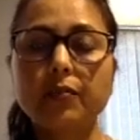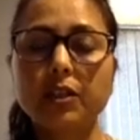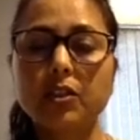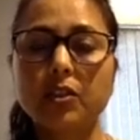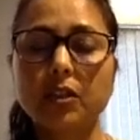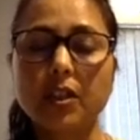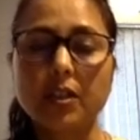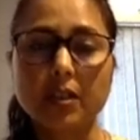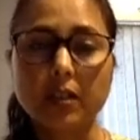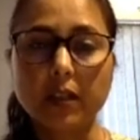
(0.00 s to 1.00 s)
which
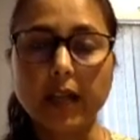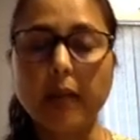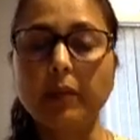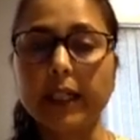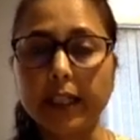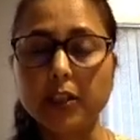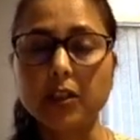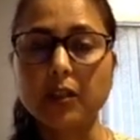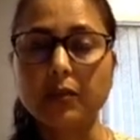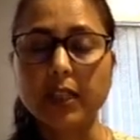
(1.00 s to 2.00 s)
is grab
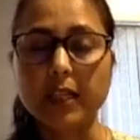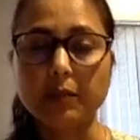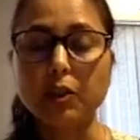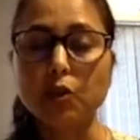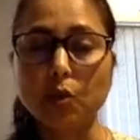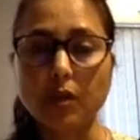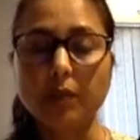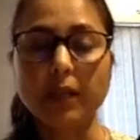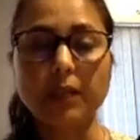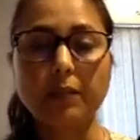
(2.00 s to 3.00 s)
attention, which has been
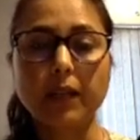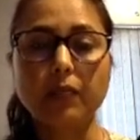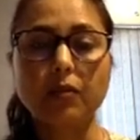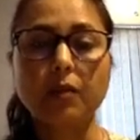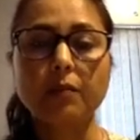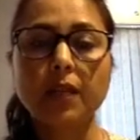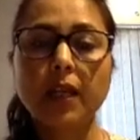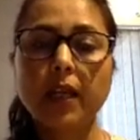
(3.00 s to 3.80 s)
chosen by the platform.